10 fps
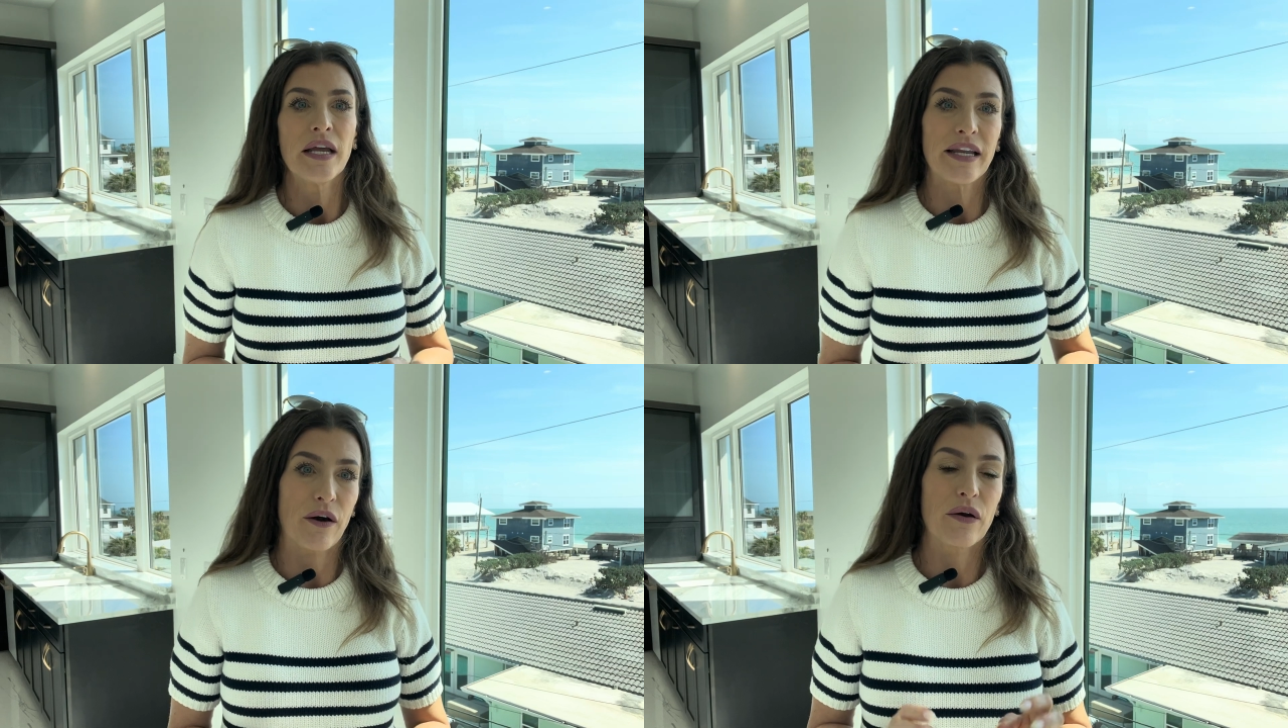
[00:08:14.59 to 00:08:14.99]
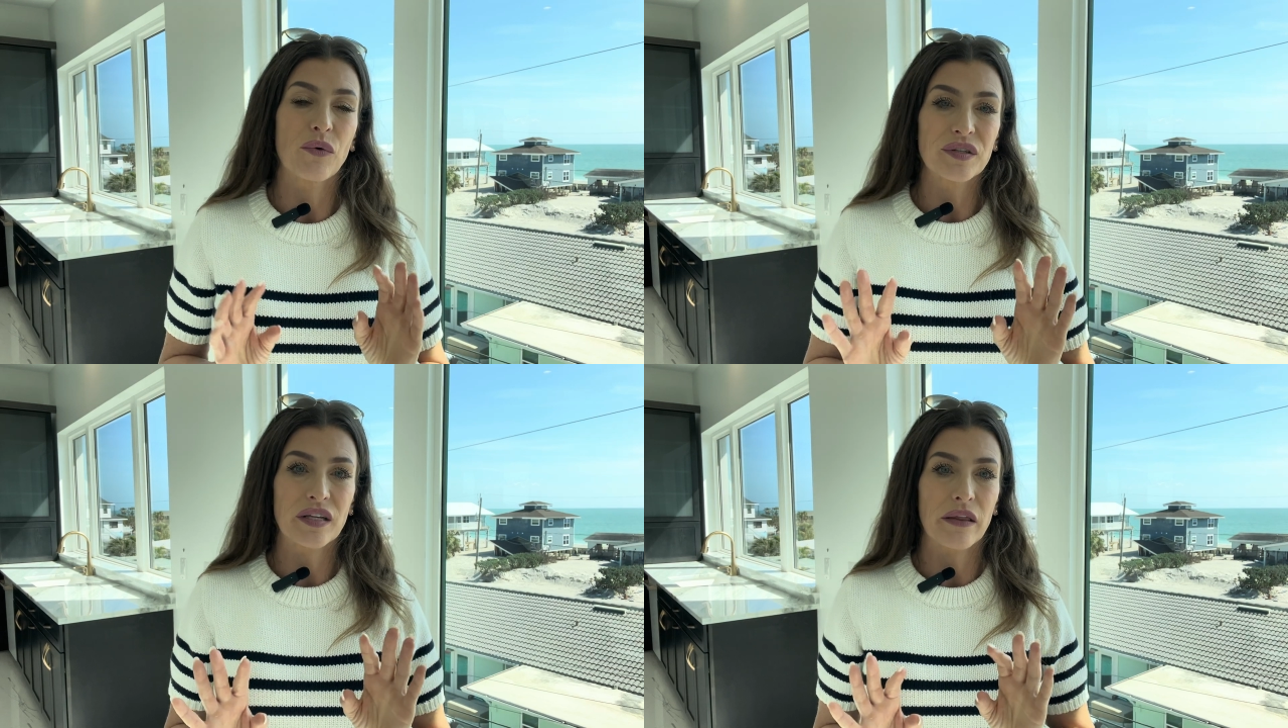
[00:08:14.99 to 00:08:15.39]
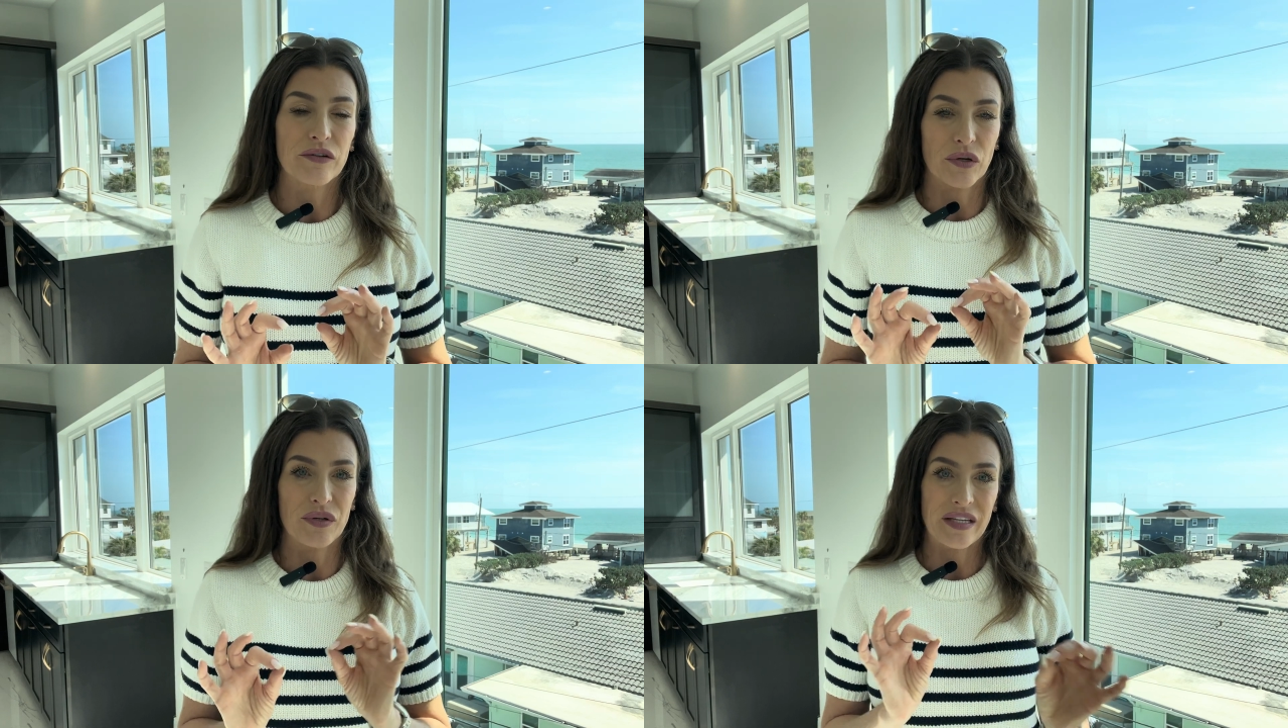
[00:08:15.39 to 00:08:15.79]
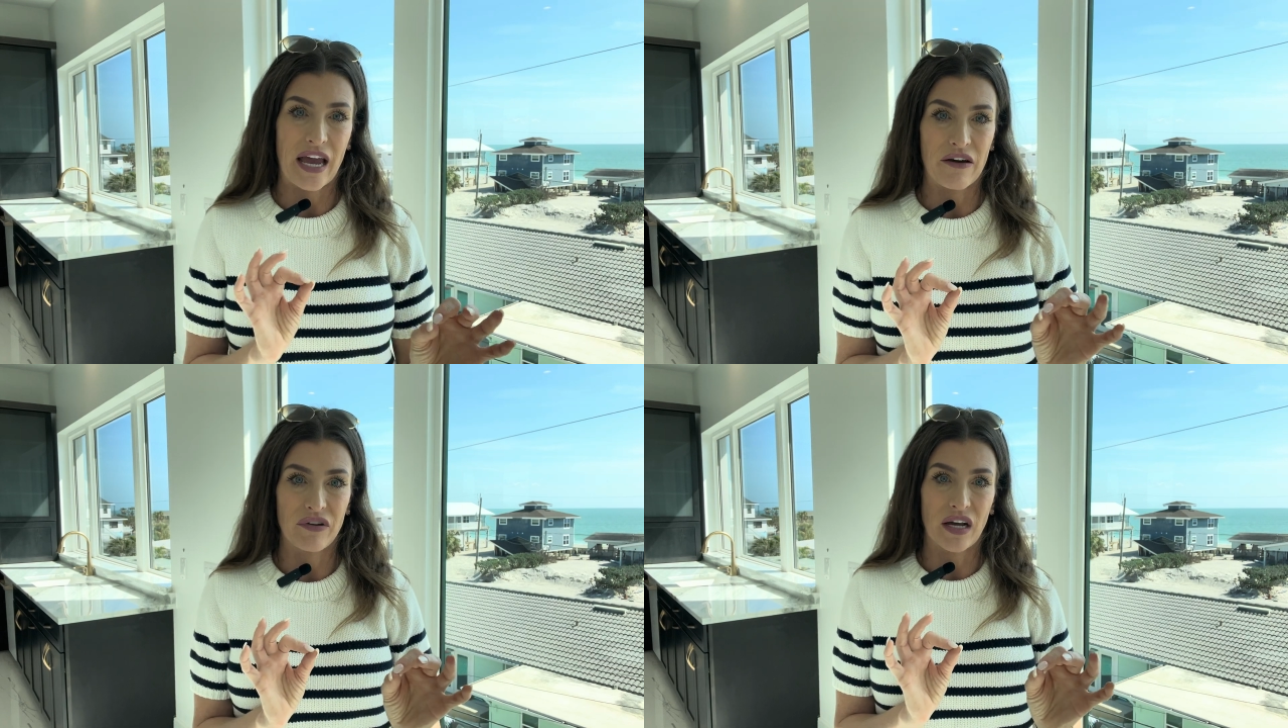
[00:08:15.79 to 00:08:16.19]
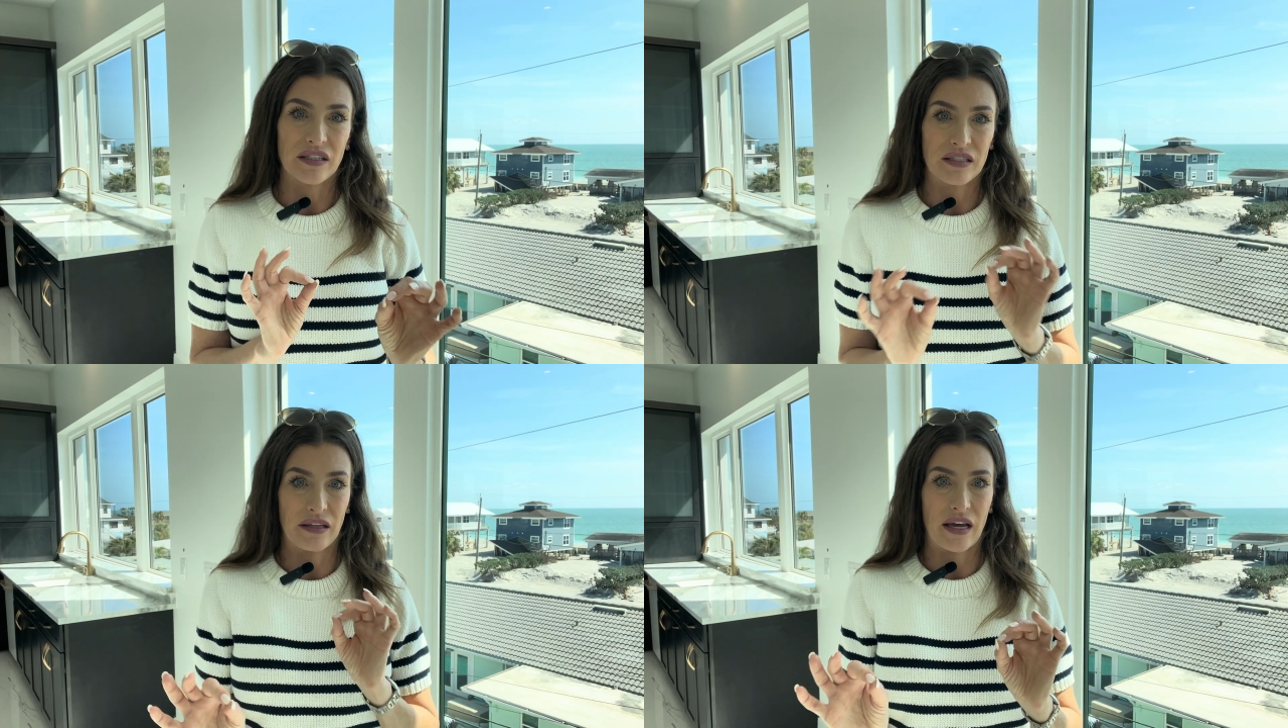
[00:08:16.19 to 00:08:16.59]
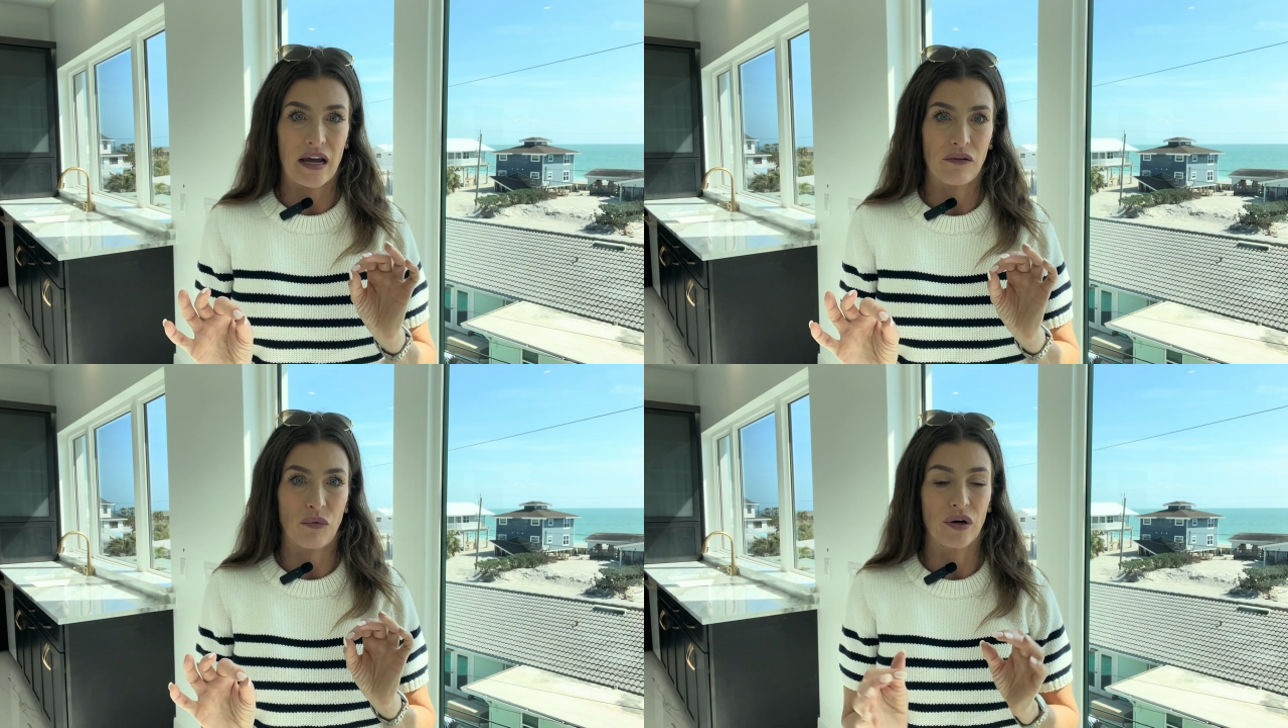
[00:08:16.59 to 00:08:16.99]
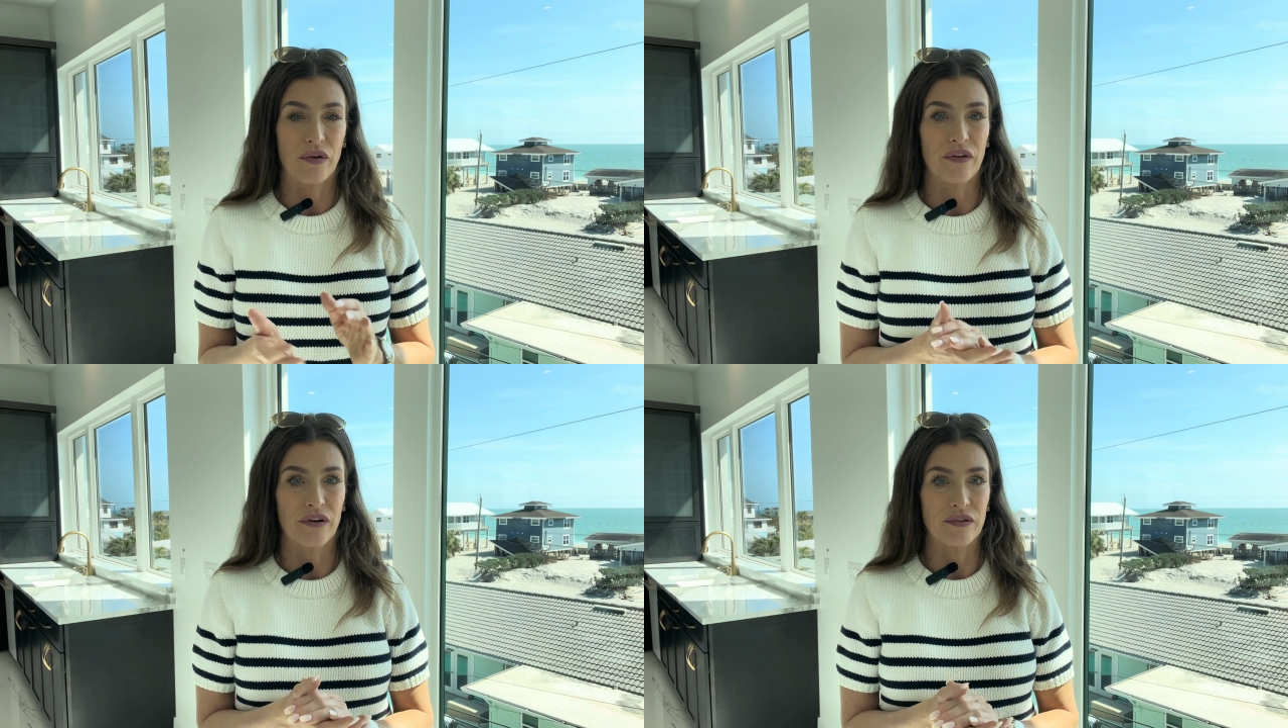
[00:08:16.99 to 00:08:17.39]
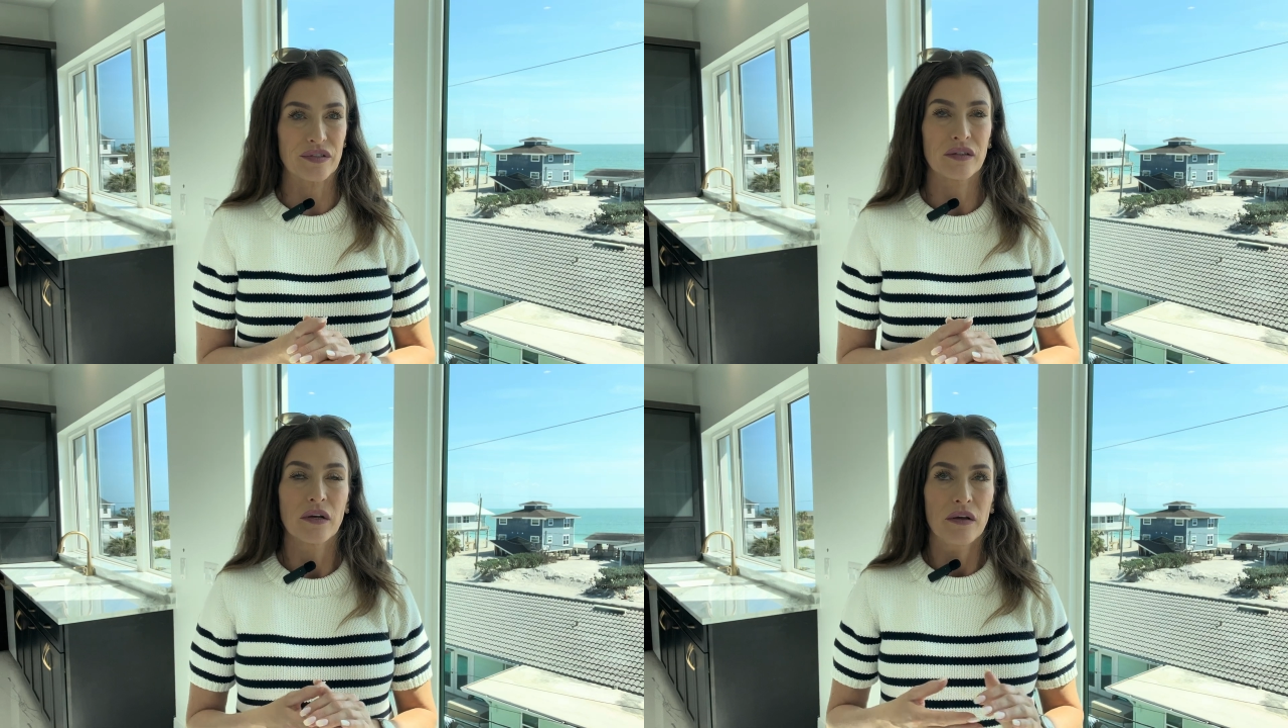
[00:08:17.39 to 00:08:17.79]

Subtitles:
Now, I will say there's always caveats to that, where there's